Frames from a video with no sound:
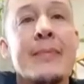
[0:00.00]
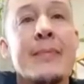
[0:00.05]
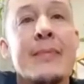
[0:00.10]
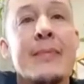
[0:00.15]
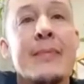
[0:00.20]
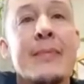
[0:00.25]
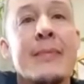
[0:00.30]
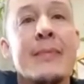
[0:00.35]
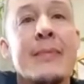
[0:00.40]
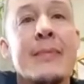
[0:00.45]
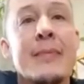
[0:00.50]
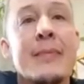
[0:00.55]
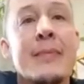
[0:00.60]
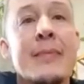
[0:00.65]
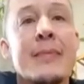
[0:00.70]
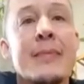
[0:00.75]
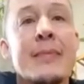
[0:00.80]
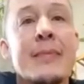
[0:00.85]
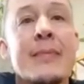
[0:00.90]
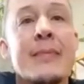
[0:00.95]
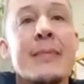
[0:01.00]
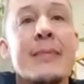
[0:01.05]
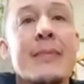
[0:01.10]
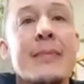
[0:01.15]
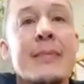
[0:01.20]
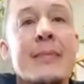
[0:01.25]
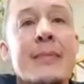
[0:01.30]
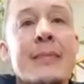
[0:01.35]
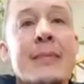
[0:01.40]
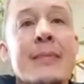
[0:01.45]

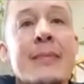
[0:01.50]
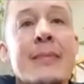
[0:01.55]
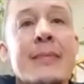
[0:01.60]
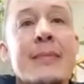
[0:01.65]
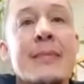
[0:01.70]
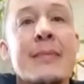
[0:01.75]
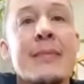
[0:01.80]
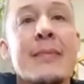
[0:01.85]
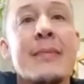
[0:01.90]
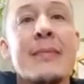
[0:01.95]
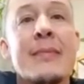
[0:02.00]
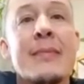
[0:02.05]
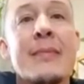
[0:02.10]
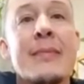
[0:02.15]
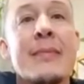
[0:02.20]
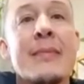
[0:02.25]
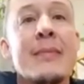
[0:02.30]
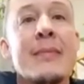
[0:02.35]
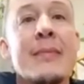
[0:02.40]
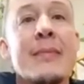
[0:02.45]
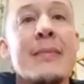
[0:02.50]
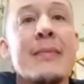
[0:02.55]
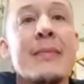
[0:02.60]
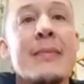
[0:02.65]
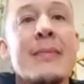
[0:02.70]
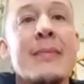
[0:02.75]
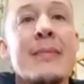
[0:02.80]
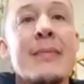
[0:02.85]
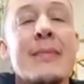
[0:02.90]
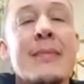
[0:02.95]

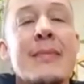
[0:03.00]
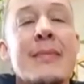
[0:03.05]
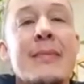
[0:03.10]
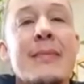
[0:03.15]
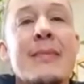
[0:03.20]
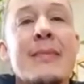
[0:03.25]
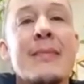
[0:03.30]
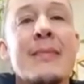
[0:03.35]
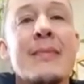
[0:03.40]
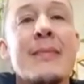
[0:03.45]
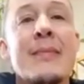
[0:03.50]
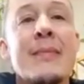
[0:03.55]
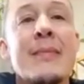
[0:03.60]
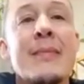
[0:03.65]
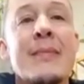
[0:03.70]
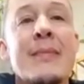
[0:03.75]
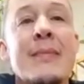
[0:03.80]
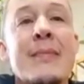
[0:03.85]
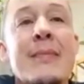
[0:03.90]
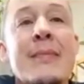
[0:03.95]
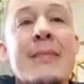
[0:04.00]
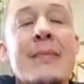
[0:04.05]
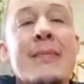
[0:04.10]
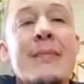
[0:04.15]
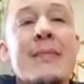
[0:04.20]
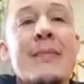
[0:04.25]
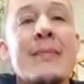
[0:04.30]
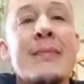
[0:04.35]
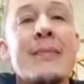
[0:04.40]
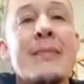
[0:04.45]

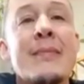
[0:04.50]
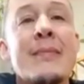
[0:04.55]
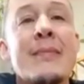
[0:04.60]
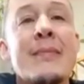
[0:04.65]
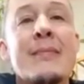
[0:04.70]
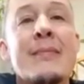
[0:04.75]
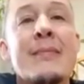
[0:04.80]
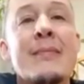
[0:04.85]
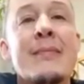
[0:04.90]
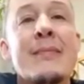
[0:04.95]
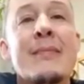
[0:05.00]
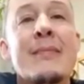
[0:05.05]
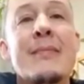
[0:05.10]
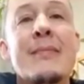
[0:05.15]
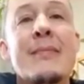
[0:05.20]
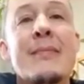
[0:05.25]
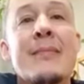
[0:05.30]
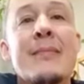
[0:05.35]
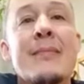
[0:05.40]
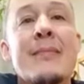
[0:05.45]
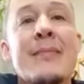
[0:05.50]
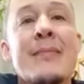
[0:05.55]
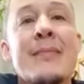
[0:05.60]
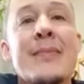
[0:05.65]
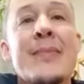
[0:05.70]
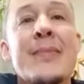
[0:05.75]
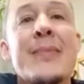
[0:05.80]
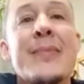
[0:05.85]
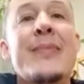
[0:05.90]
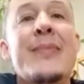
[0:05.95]

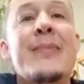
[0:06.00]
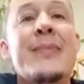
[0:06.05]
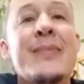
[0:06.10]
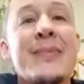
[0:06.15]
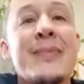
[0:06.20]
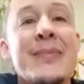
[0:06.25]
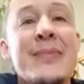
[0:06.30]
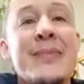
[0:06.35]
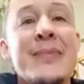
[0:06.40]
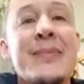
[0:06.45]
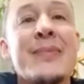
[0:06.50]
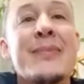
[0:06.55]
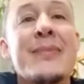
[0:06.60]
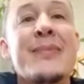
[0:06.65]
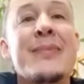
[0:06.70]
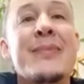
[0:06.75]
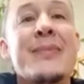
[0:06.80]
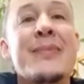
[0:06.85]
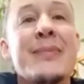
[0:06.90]
[no speech]